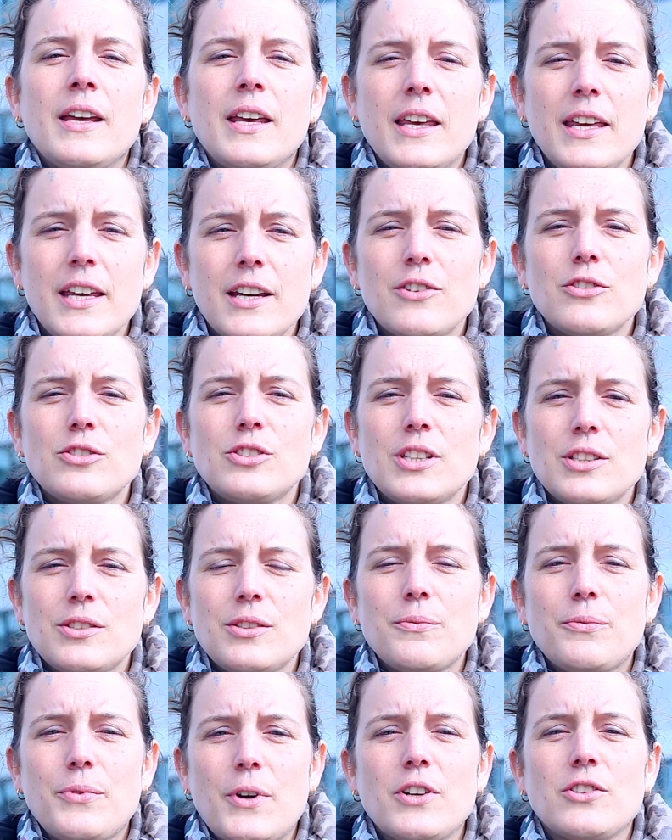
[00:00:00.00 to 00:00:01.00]

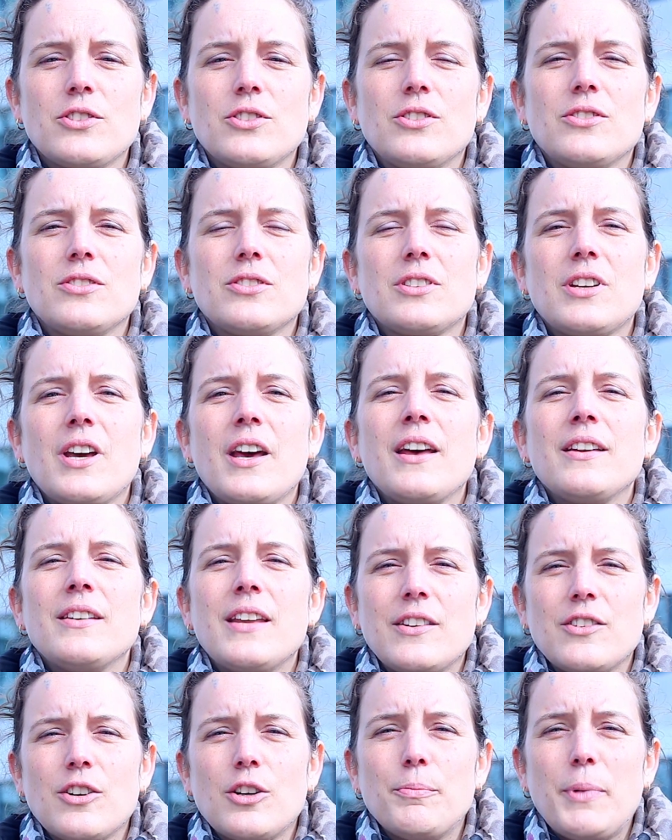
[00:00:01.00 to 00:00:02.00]
Ecosystem functions
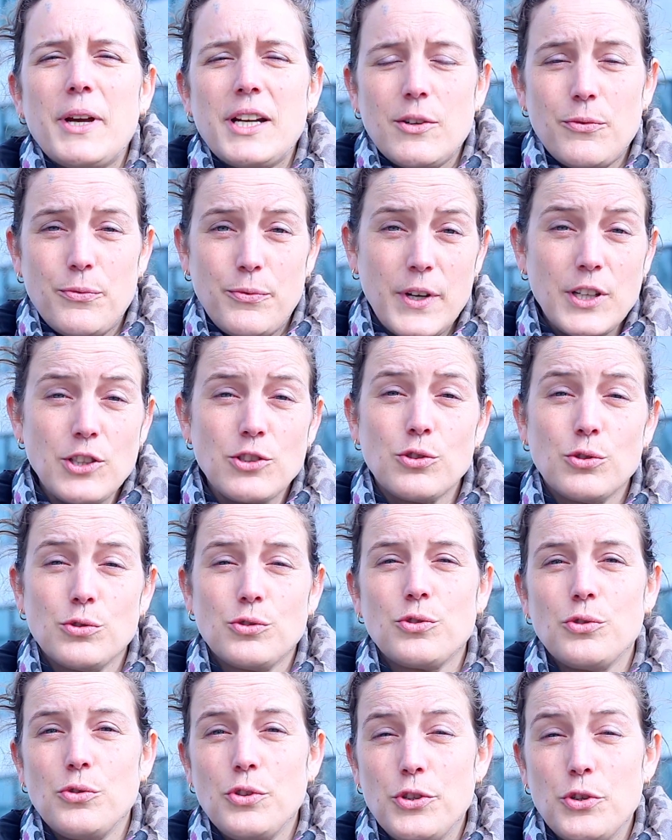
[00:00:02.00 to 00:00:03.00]
that are beneficial
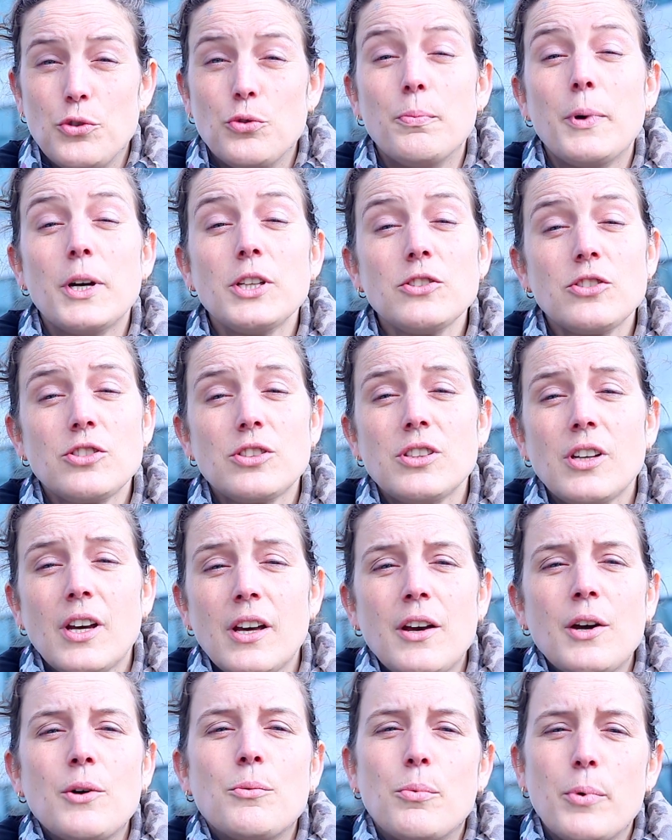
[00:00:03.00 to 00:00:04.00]
to humans
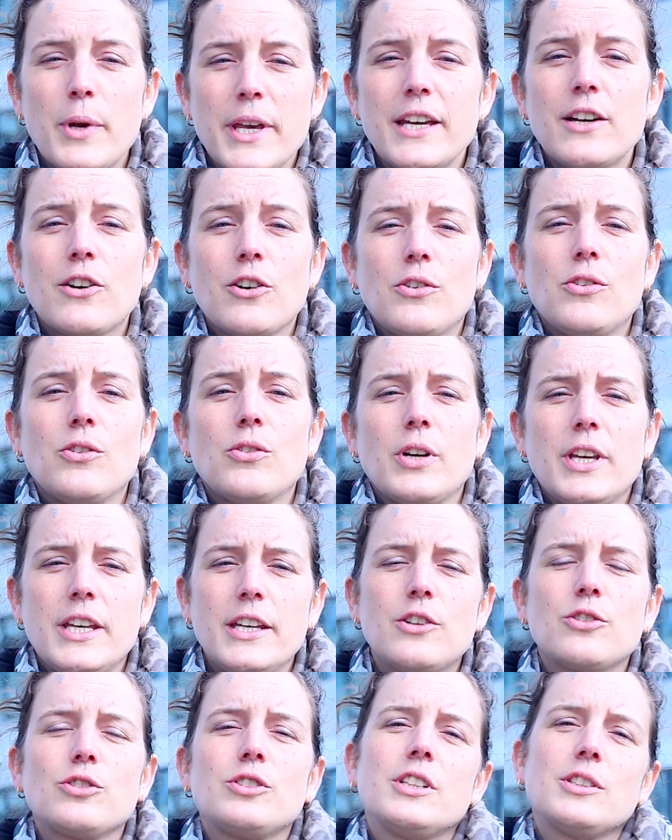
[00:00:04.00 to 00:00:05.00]
we call
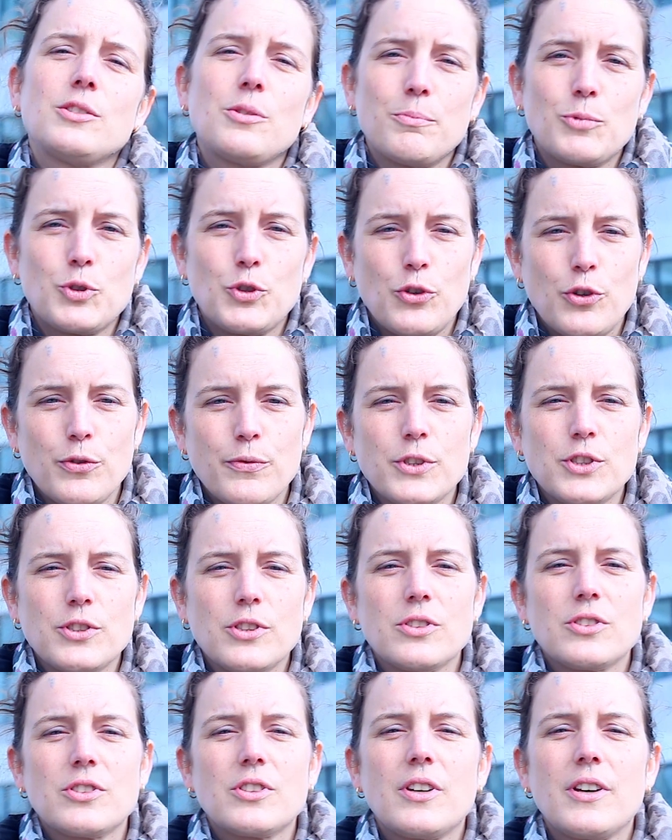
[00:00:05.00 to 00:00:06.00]
ecosystem
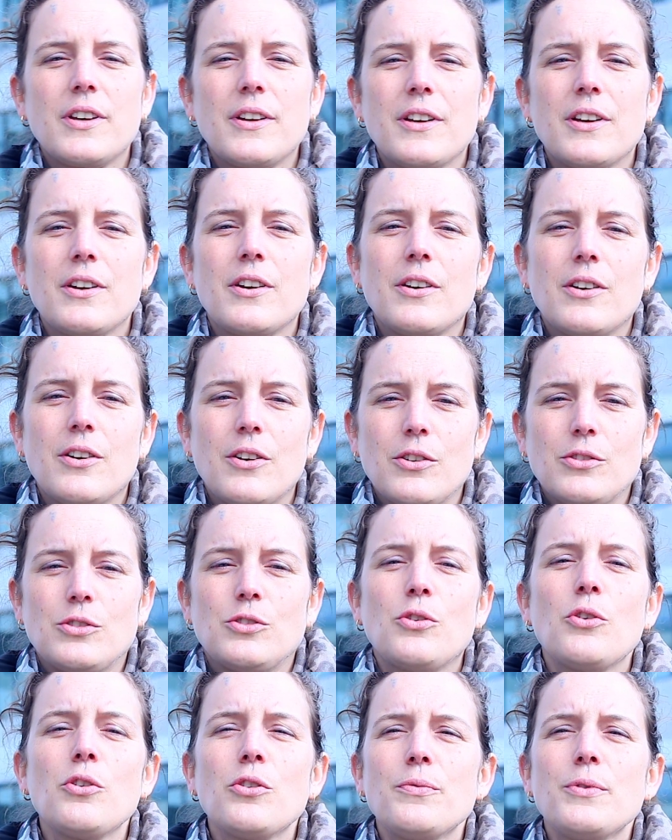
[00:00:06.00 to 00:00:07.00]
services. A
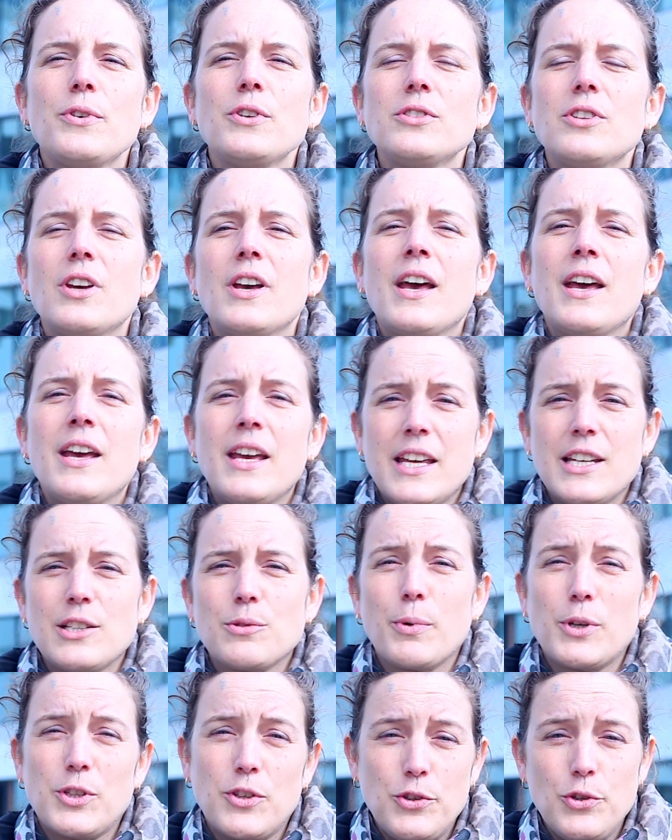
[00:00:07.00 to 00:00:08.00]
service
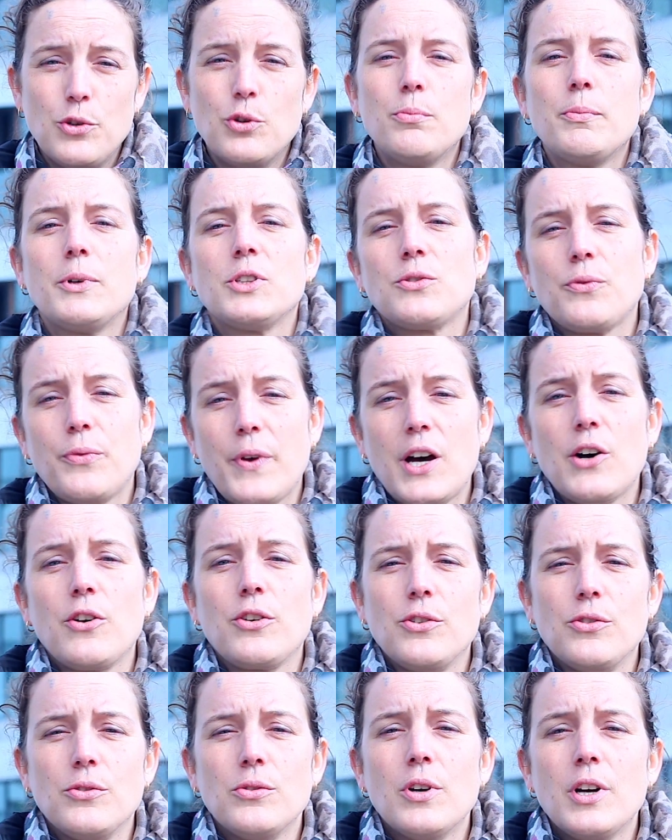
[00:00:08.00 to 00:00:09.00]
is what humans
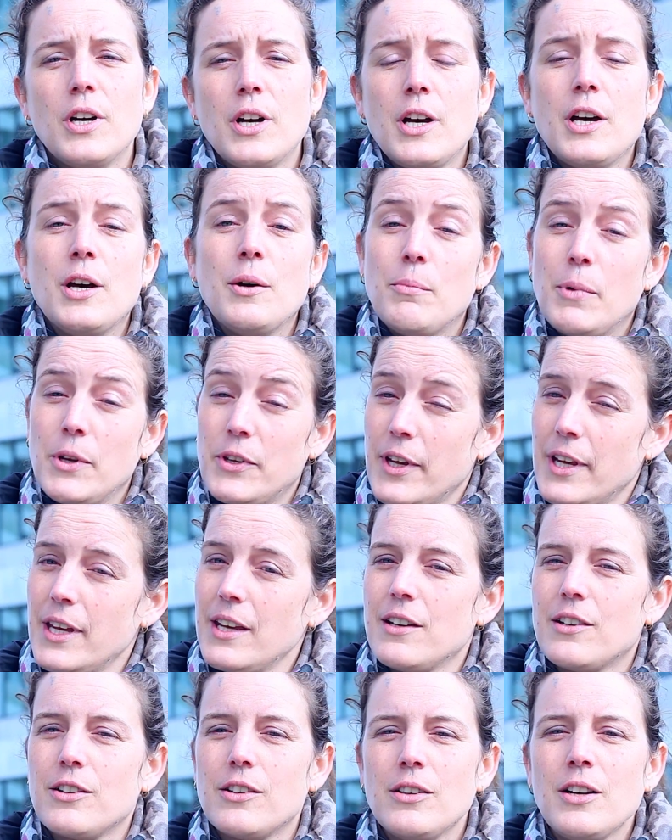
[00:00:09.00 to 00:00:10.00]
value, but
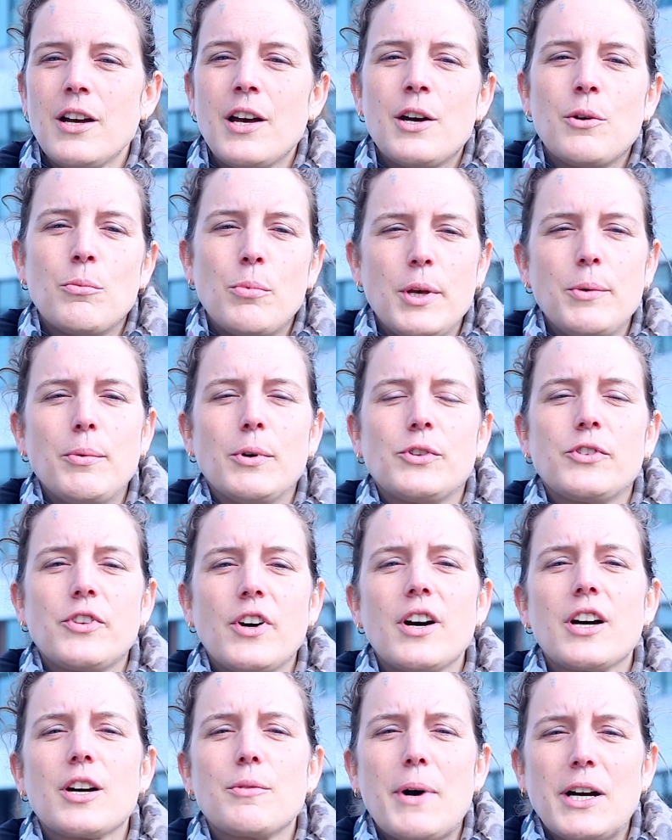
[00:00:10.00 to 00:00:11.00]
here we will
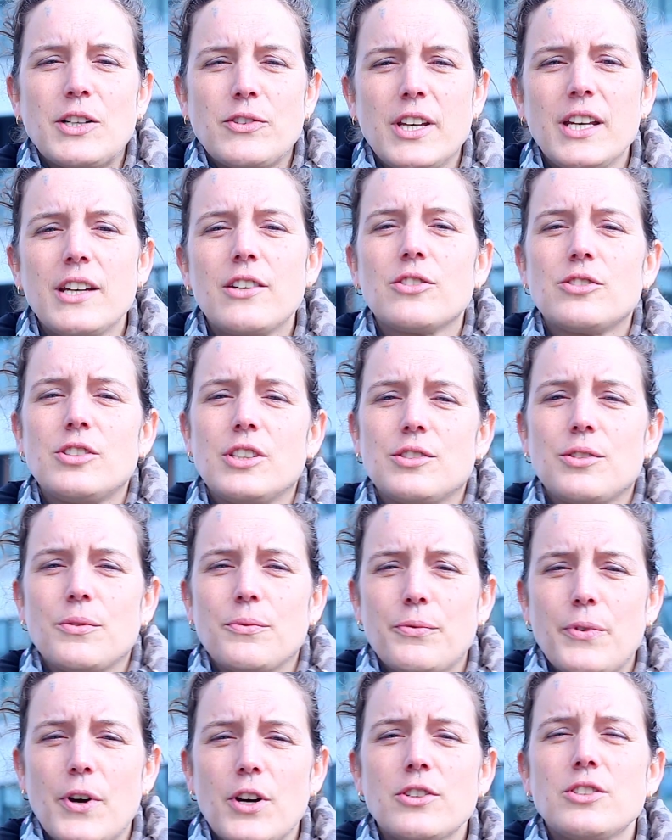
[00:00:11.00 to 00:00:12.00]
talk about
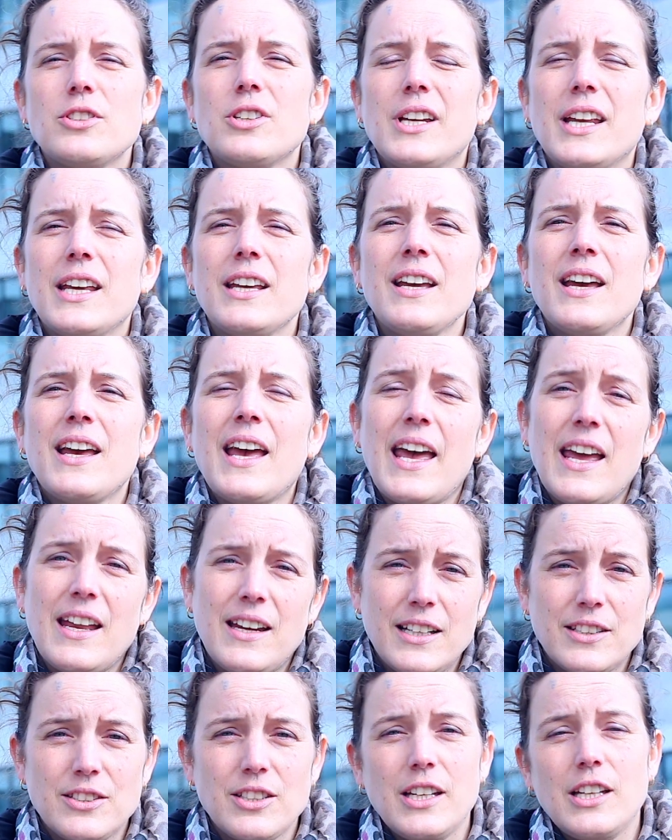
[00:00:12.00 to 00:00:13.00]
ecosystem functioning
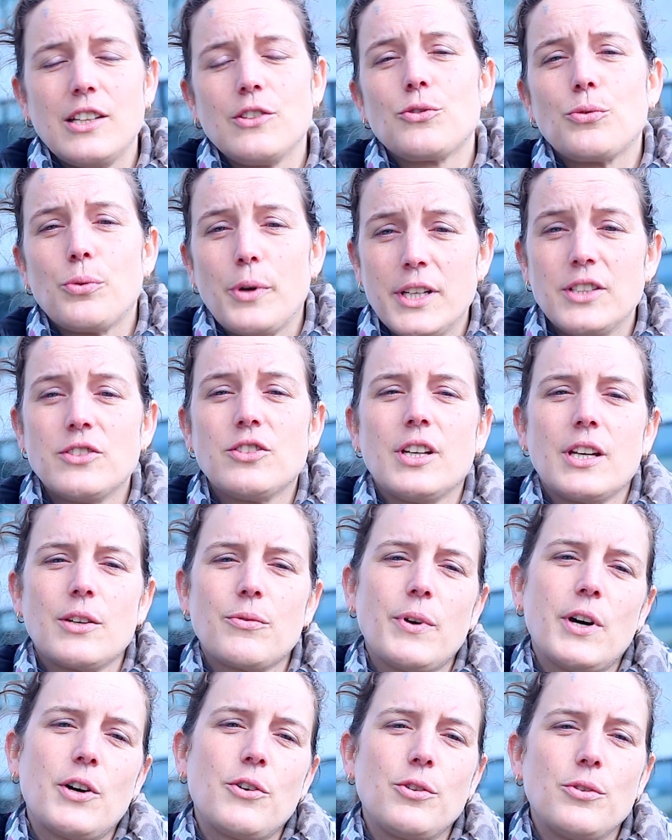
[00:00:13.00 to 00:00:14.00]
and its intrinsic
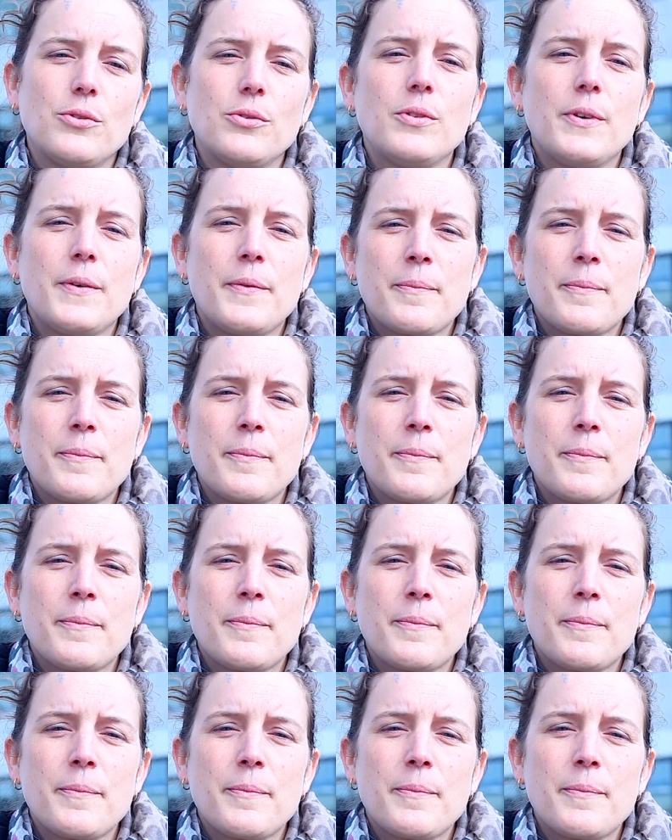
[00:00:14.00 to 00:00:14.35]
value.